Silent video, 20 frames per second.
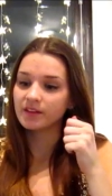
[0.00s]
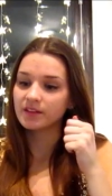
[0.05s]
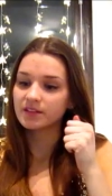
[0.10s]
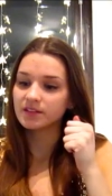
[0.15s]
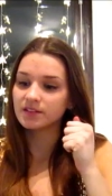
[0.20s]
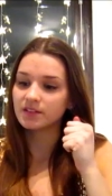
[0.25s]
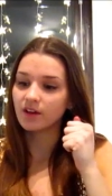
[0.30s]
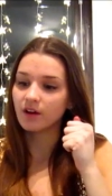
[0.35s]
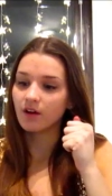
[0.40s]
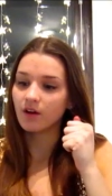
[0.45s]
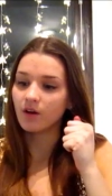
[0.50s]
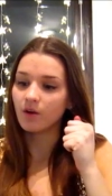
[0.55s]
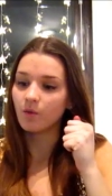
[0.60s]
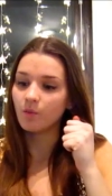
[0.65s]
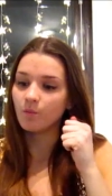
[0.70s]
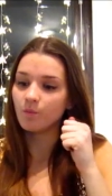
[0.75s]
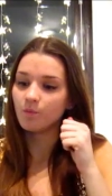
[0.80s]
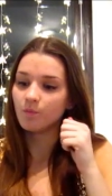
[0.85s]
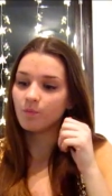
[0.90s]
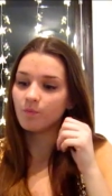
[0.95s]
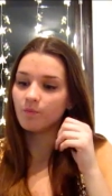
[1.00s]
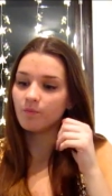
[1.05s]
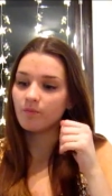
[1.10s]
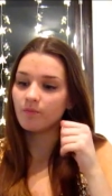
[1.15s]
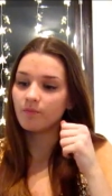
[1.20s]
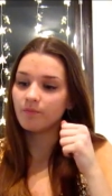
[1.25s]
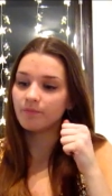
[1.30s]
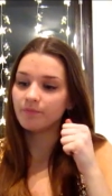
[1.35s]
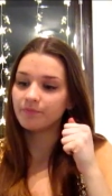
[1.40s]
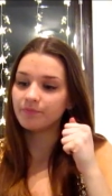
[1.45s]
So
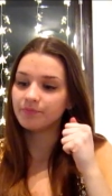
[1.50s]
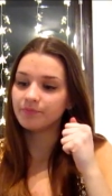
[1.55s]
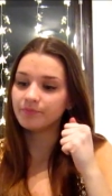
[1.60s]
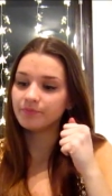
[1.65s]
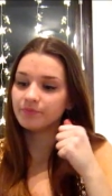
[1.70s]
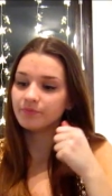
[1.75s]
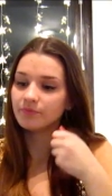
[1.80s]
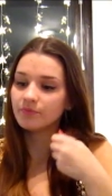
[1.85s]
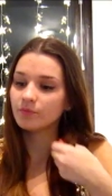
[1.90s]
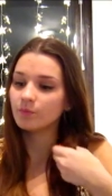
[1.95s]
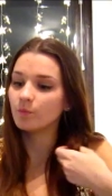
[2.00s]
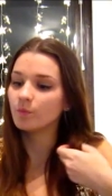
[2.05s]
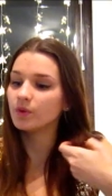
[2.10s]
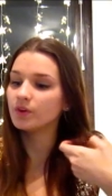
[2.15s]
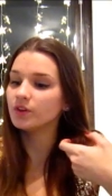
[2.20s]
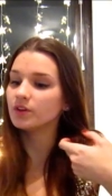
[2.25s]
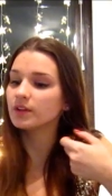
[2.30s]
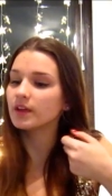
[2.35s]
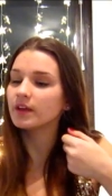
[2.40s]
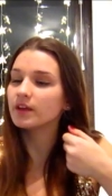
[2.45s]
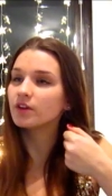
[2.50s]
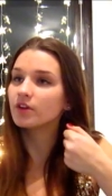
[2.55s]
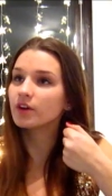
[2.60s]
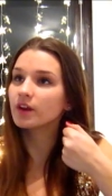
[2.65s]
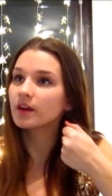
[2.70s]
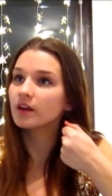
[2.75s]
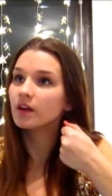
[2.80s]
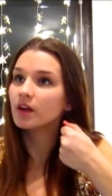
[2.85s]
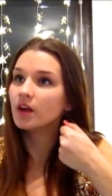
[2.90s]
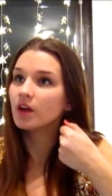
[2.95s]
when you let your
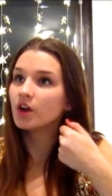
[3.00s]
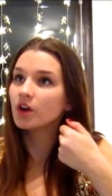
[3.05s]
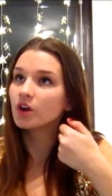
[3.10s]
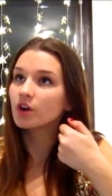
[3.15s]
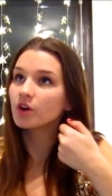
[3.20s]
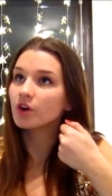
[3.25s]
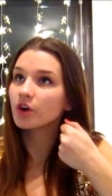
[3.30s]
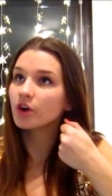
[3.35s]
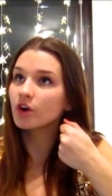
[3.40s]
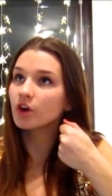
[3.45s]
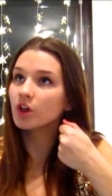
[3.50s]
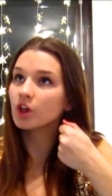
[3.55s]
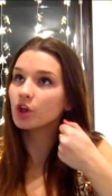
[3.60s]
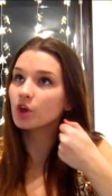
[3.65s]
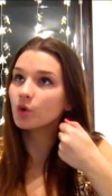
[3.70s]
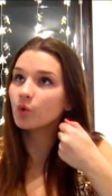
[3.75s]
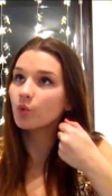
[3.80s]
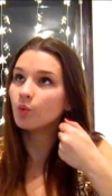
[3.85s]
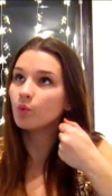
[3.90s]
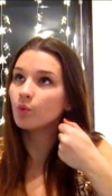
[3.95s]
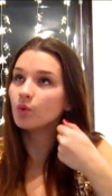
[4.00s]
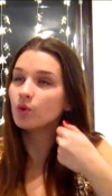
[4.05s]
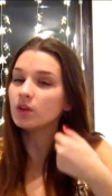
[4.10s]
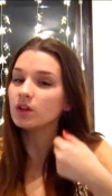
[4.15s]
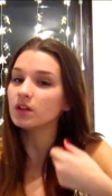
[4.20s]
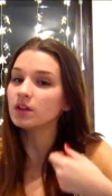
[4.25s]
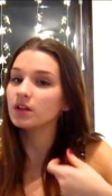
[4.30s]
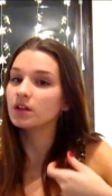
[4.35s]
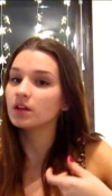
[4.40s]
curl cool,